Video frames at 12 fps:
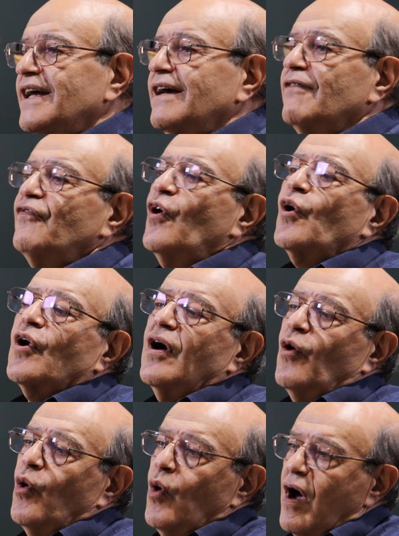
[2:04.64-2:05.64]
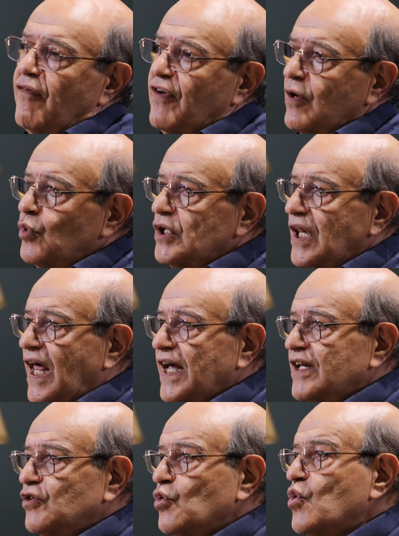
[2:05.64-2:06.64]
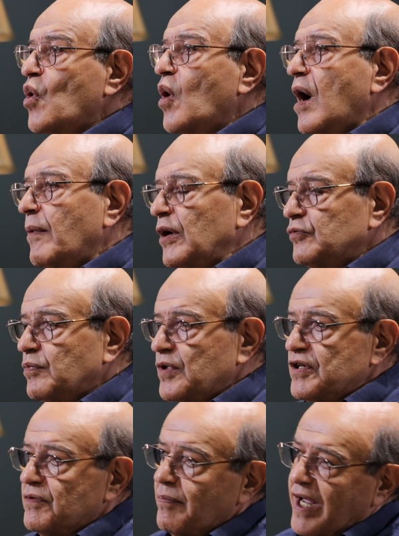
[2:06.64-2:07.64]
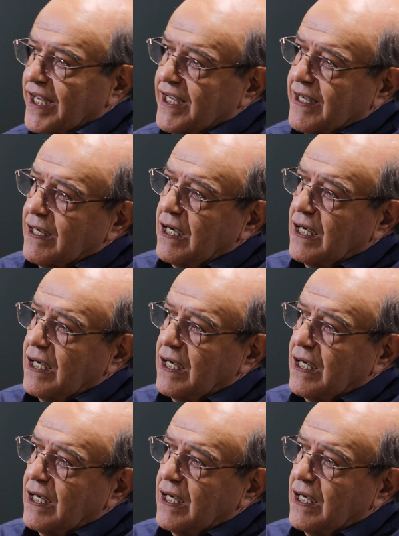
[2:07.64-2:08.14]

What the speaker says: for whoever would like to know about printmaking.